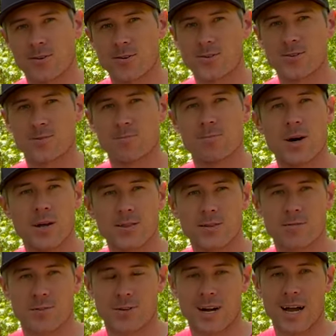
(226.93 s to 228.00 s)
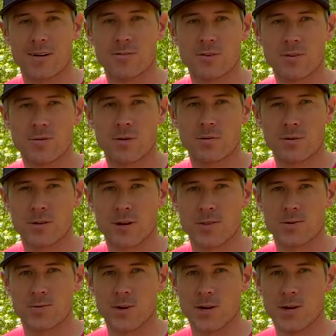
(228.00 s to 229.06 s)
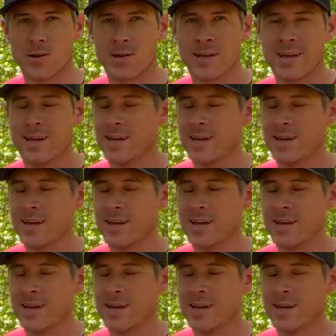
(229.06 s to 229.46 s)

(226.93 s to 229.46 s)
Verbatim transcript: first month of travel while we were on the road.